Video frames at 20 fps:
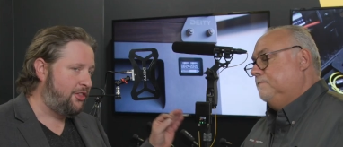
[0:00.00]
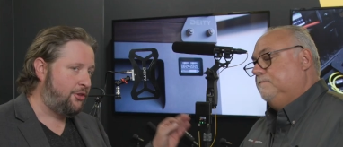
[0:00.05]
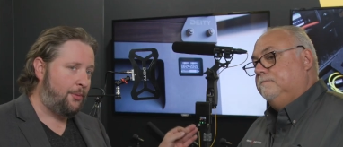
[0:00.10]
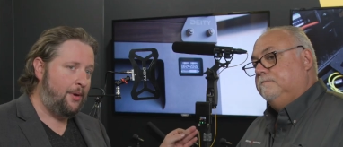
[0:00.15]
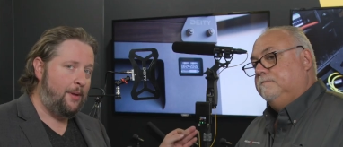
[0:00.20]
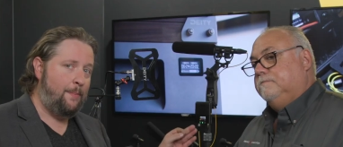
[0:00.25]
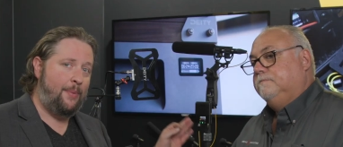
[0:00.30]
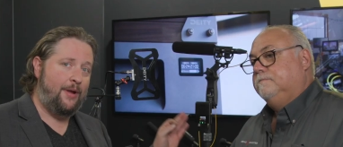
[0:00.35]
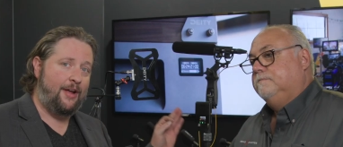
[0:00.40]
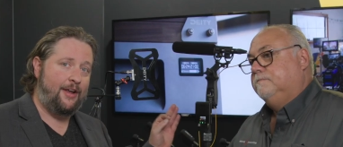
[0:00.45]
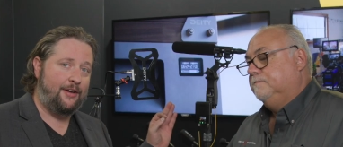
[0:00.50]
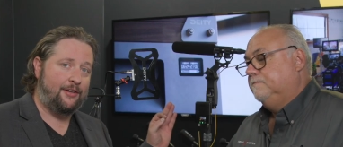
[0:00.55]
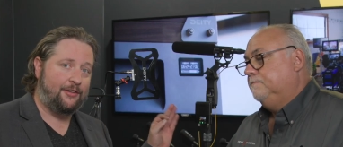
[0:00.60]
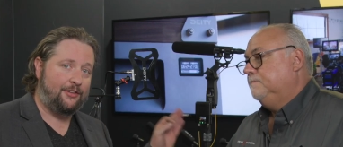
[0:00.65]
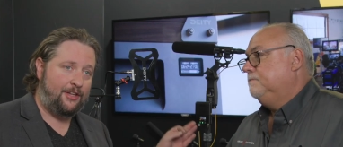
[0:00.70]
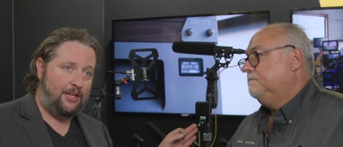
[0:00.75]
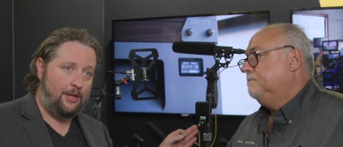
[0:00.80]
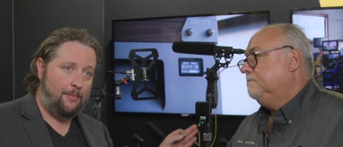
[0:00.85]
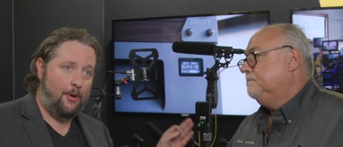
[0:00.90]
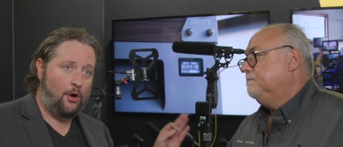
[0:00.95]
Speaker 1: three-pin
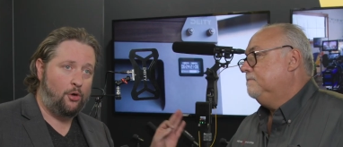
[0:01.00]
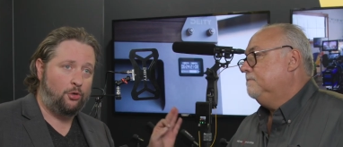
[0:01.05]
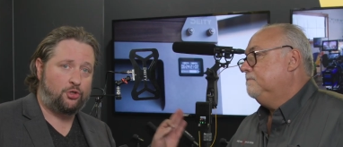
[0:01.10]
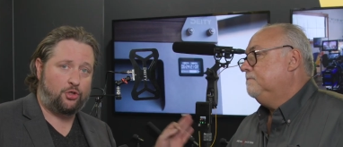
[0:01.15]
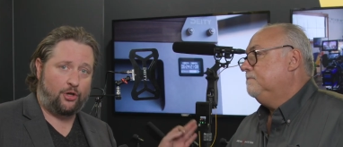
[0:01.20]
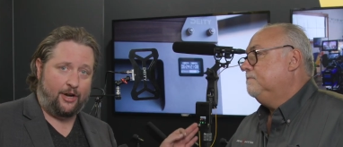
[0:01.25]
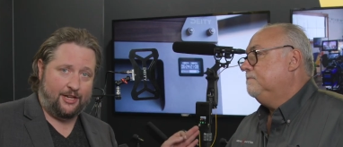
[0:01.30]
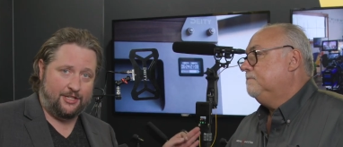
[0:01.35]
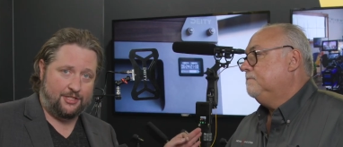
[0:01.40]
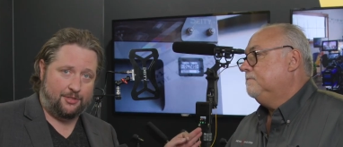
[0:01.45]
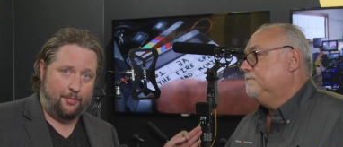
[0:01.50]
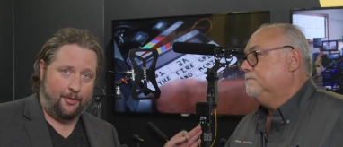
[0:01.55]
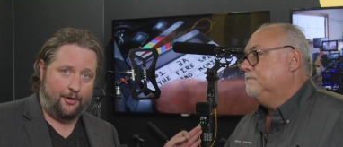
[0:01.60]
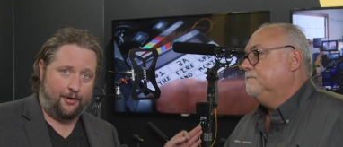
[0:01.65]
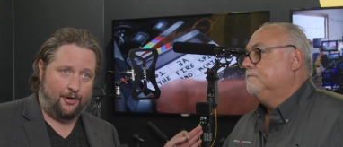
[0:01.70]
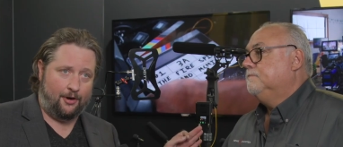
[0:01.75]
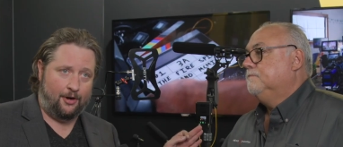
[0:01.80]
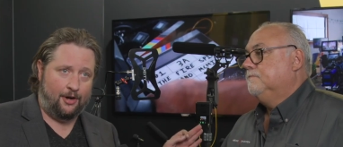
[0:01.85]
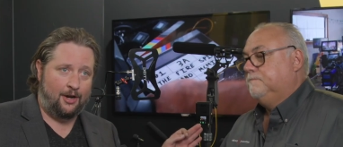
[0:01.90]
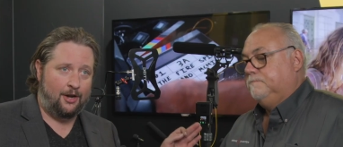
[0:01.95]
LEMO
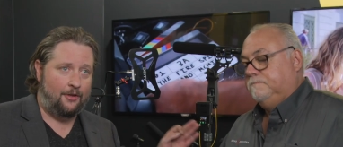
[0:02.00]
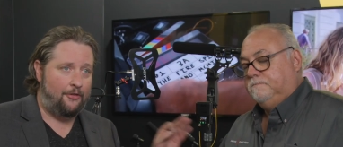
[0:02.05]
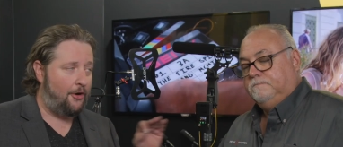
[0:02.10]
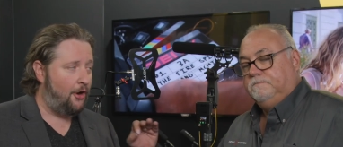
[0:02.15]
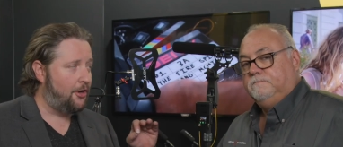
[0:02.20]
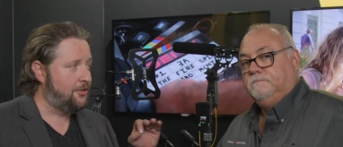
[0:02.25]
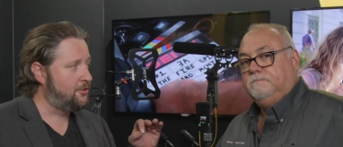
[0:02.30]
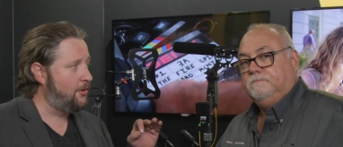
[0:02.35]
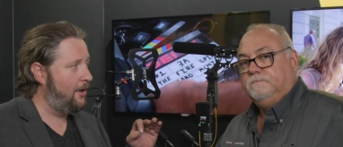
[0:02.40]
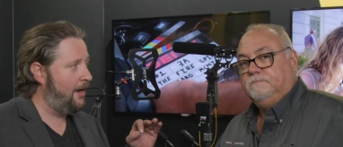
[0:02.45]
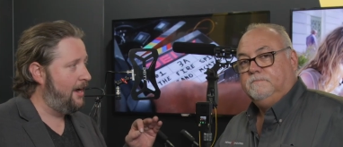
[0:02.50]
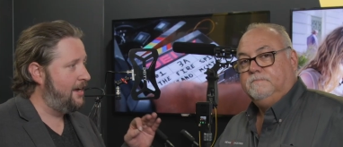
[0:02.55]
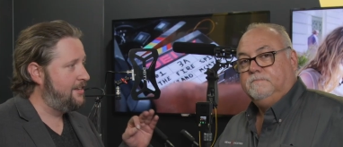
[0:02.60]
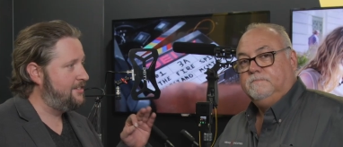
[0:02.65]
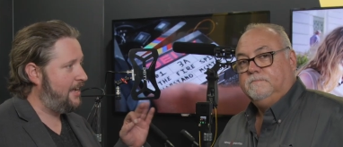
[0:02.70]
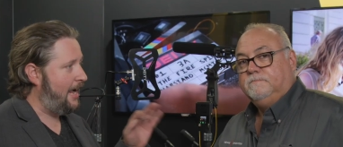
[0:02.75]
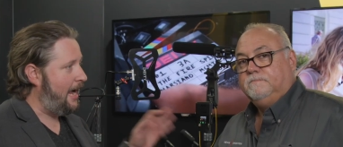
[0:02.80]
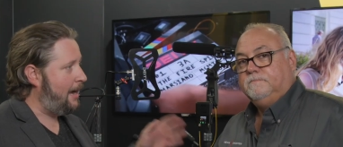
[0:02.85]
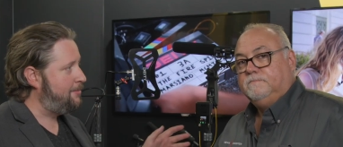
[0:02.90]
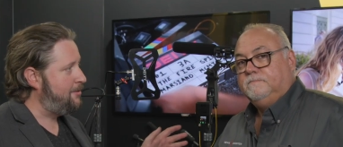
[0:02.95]
transmitter that also has
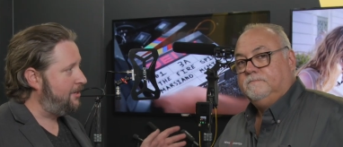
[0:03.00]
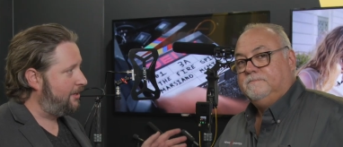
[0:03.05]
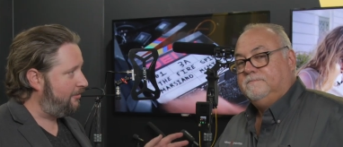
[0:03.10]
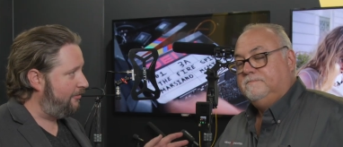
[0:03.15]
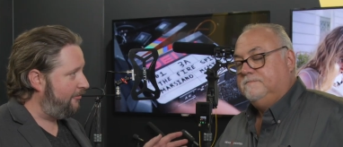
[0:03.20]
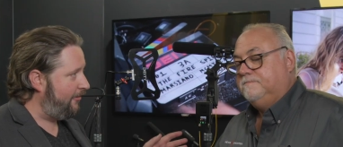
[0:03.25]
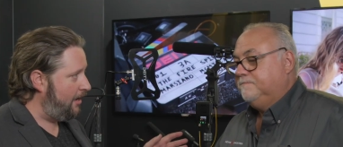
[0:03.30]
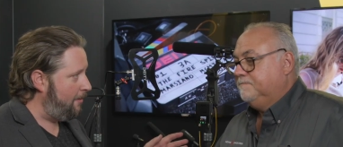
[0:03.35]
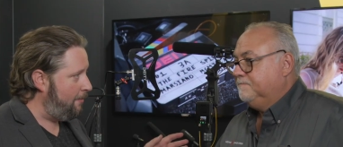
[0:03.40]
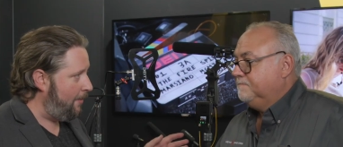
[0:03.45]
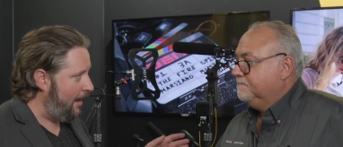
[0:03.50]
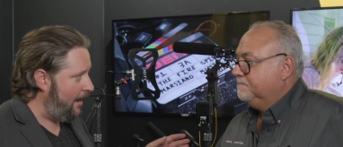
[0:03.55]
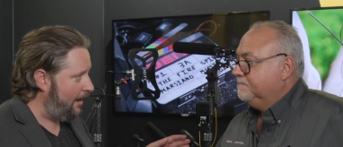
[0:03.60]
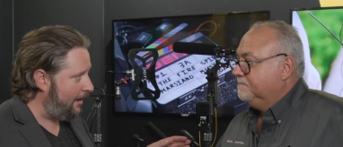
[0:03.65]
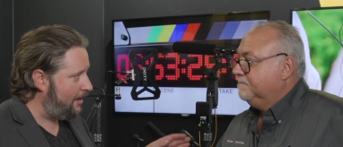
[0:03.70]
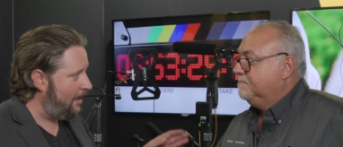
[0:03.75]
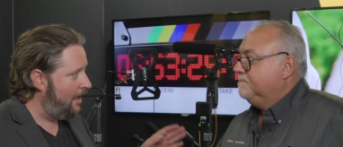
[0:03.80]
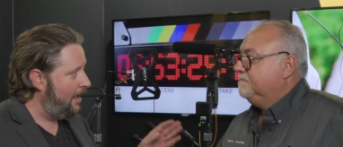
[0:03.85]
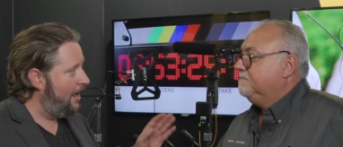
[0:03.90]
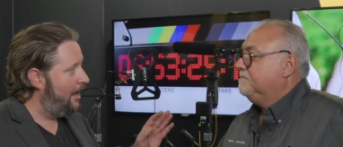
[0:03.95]
haptic feedback,
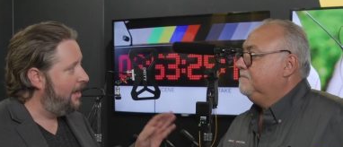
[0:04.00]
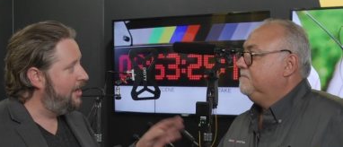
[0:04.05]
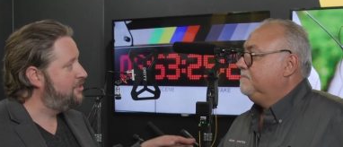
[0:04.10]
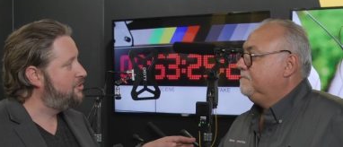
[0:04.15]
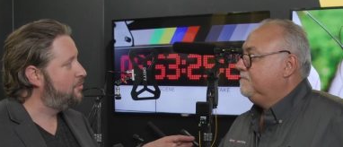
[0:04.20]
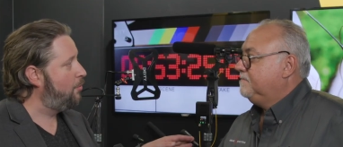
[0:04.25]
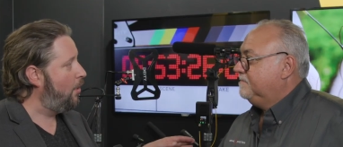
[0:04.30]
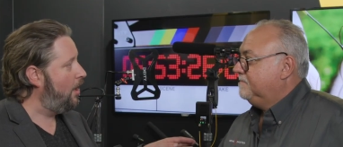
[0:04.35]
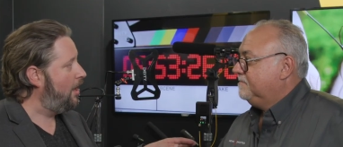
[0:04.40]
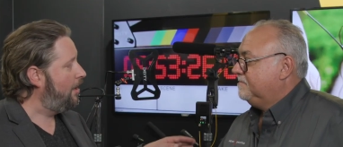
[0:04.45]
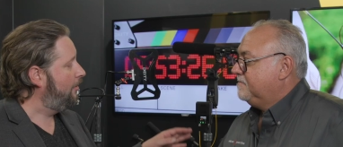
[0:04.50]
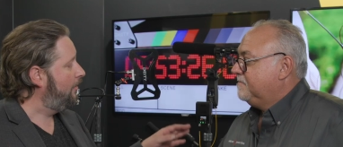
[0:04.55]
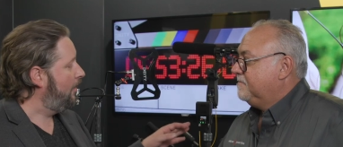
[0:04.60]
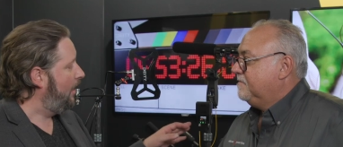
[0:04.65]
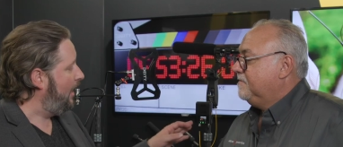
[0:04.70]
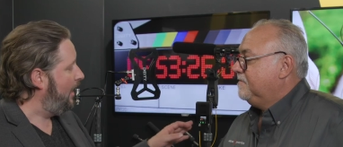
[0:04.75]
as well